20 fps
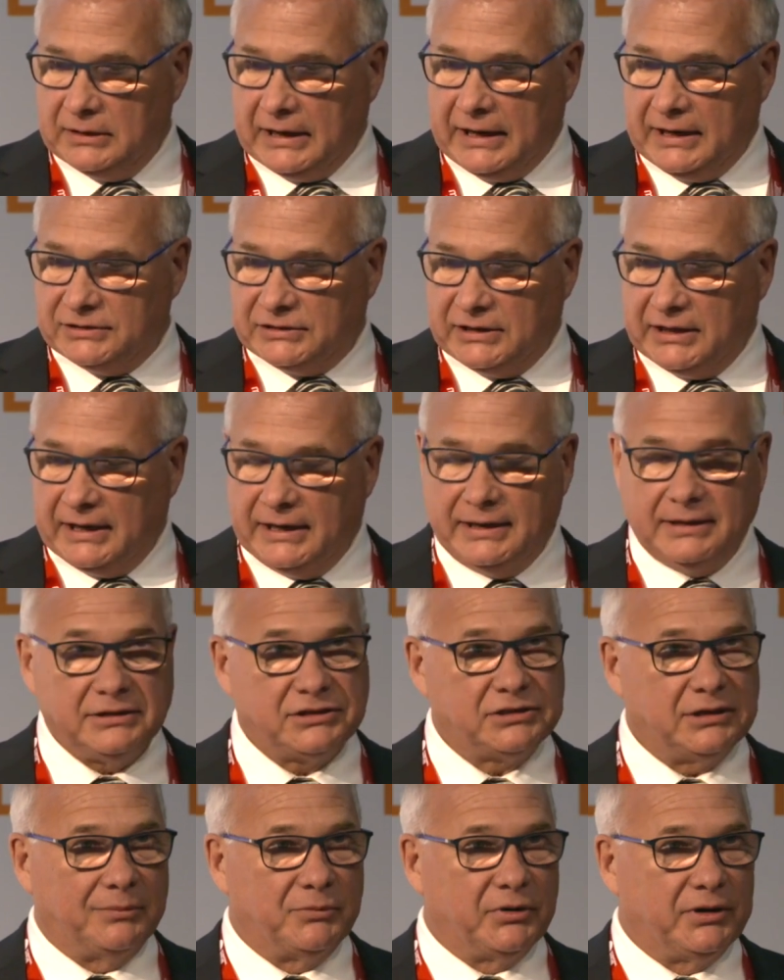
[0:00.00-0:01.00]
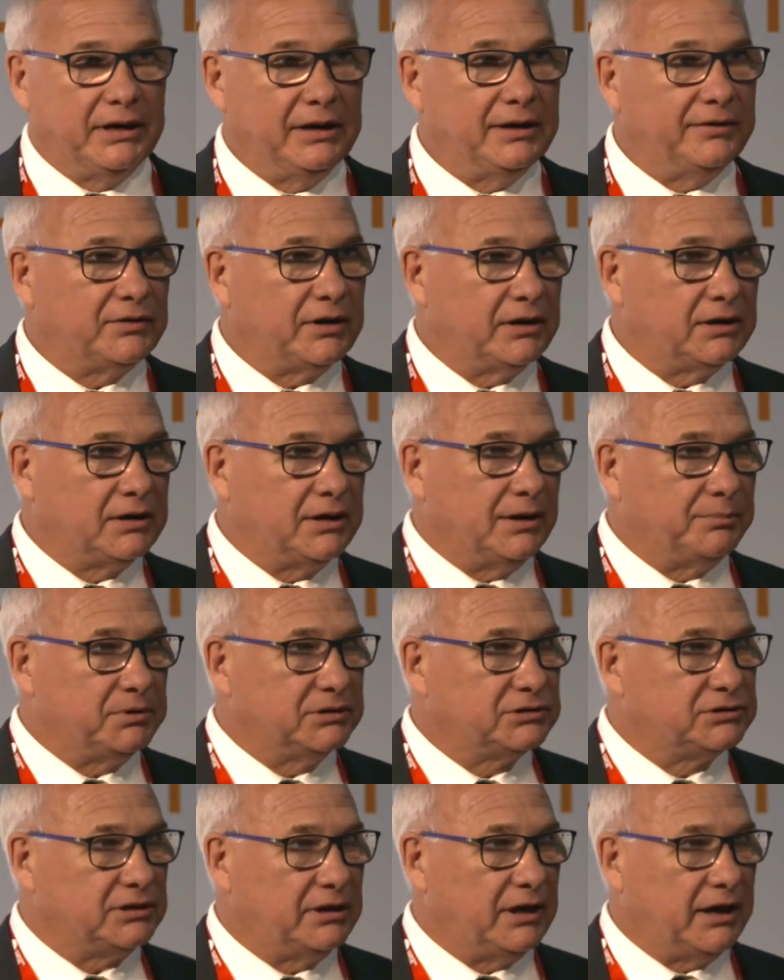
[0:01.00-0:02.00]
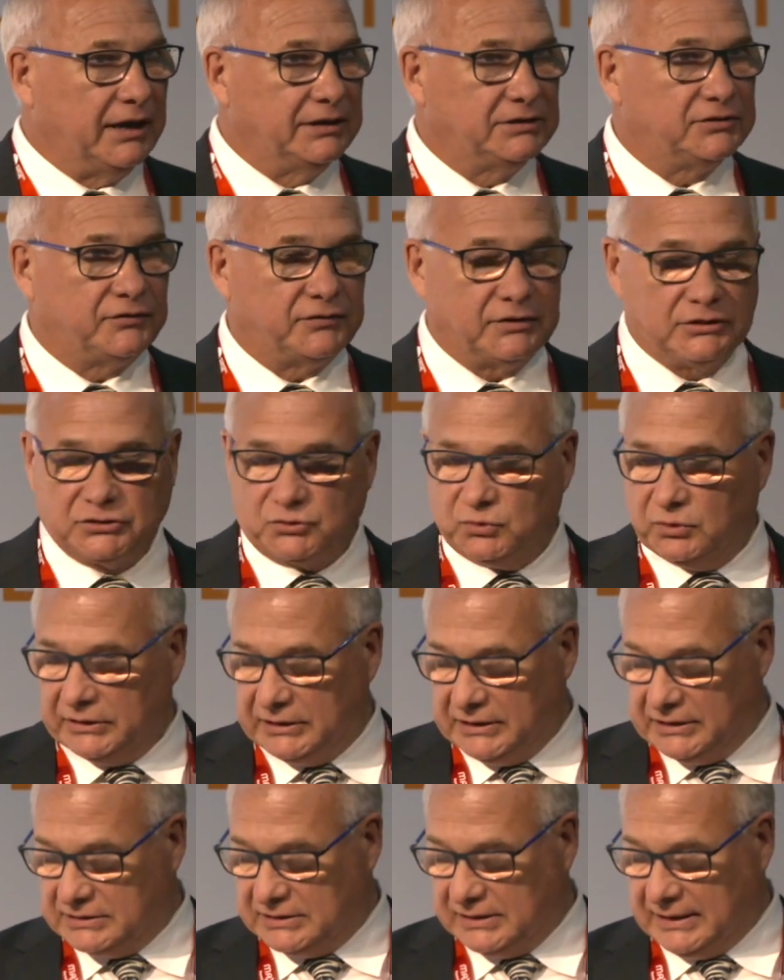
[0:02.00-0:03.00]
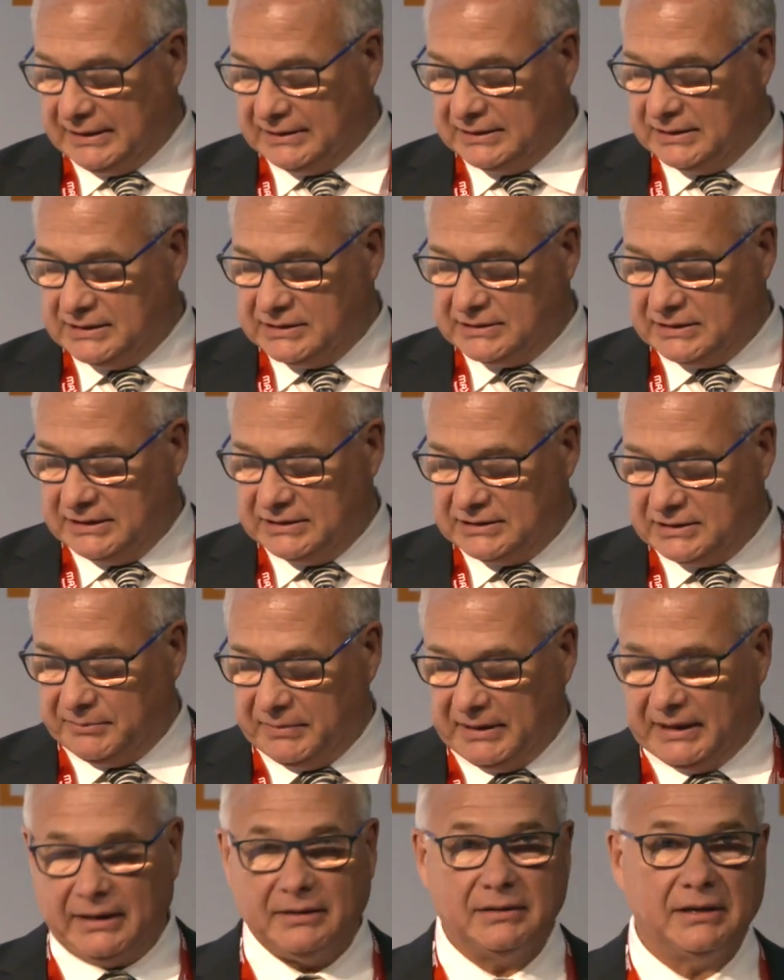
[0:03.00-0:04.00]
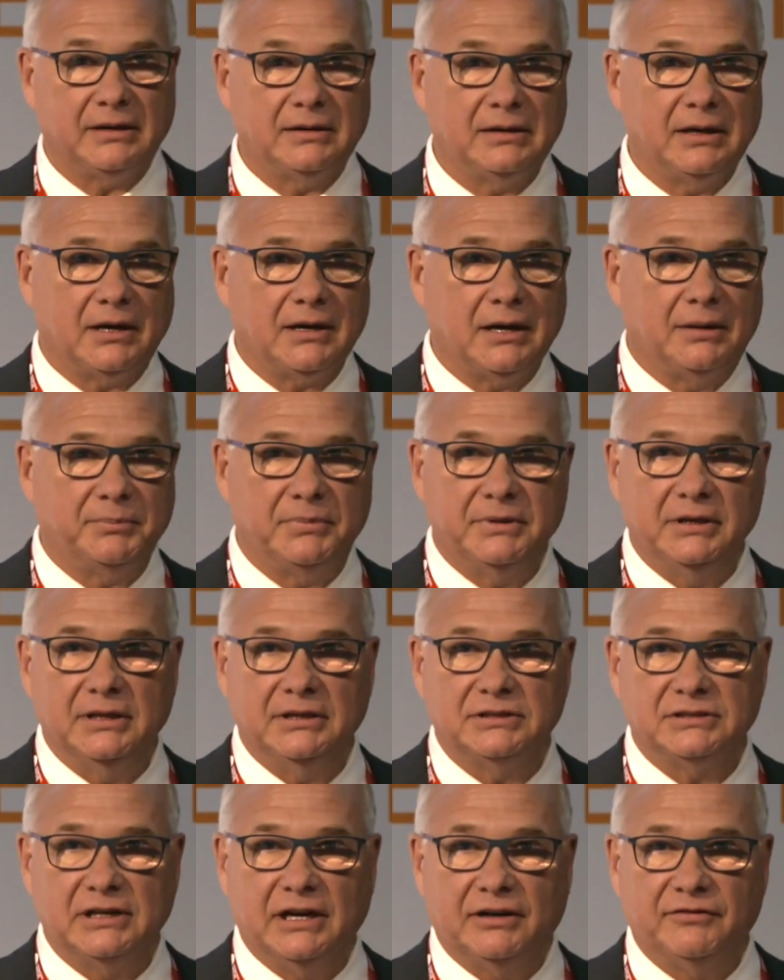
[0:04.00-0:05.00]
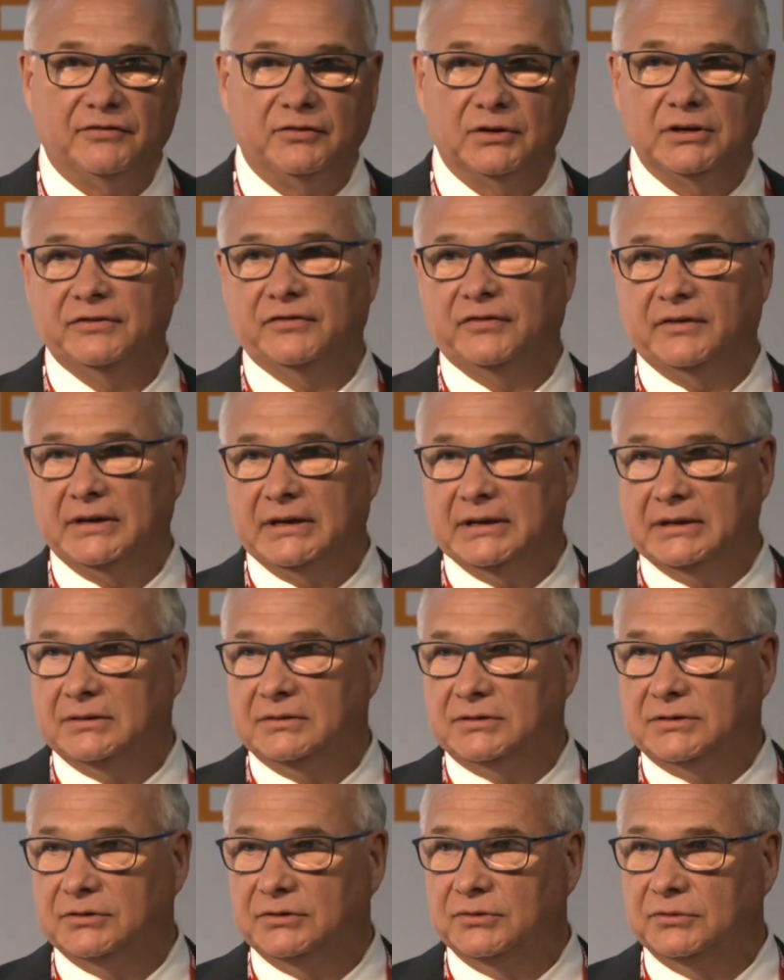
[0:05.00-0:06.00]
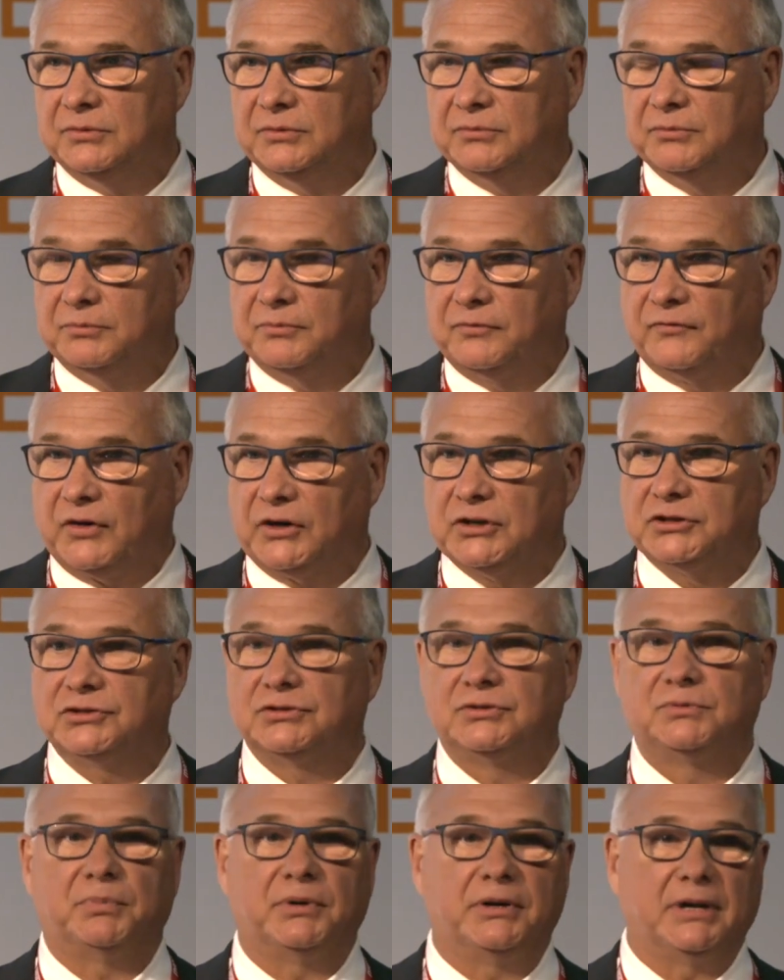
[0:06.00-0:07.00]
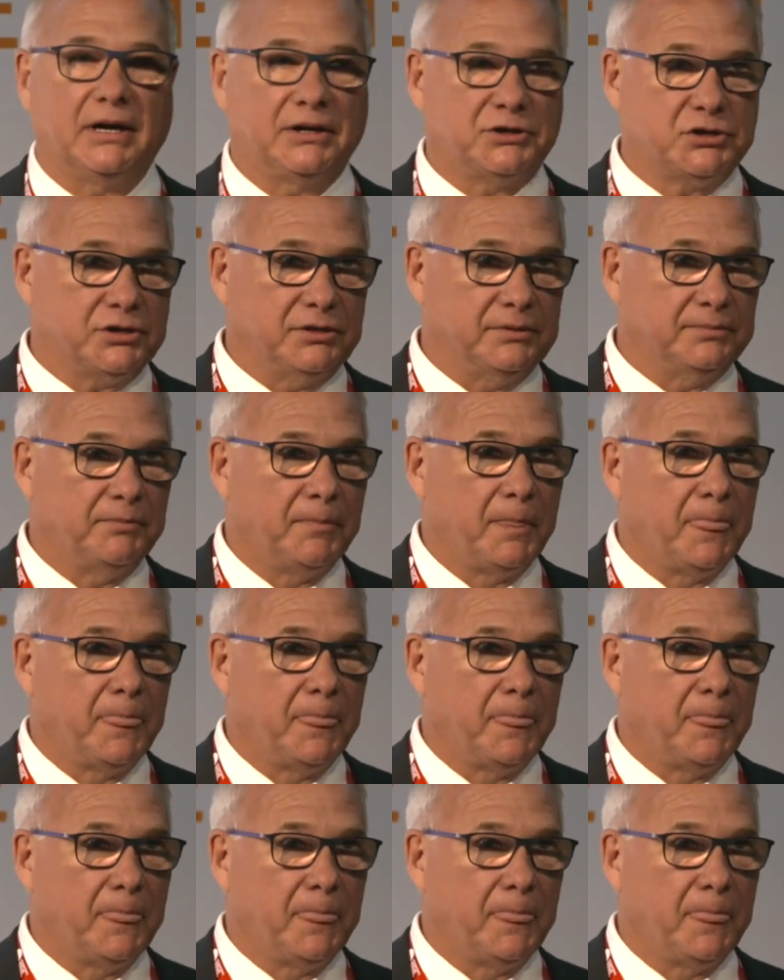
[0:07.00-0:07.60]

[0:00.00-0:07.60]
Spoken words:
As a summary, I've got a couple of slides. First one is that this is about a company that's now fully funded to first production.